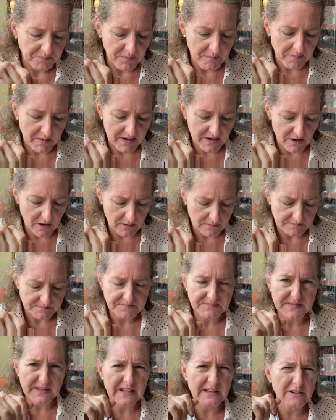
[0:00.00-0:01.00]
but no,
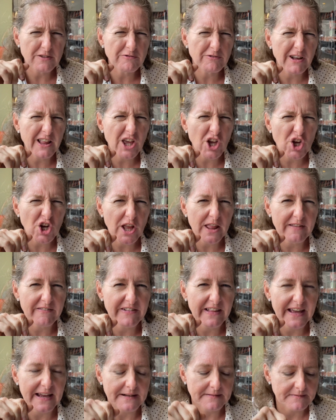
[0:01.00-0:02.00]
they did really good on the
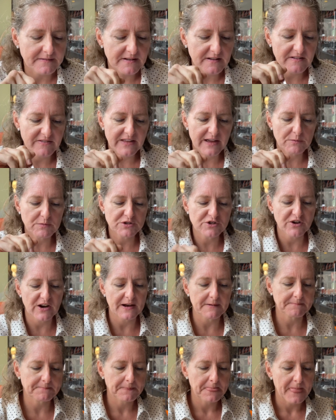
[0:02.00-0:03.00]
flan. The flan was great.
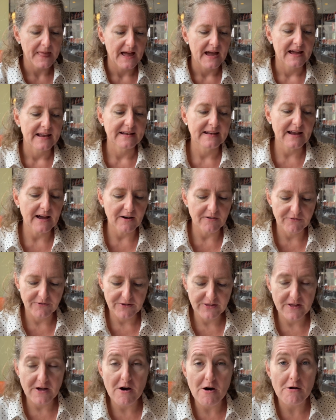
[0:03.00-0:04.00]
Now for
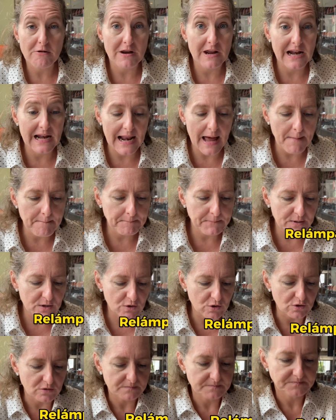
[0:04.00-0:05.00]
the
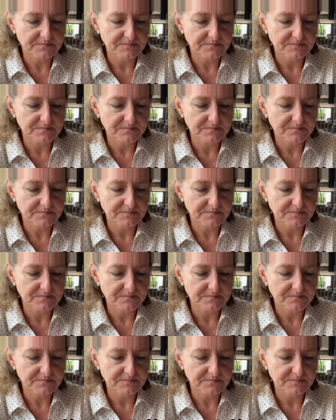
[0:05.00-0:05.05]
relámpago.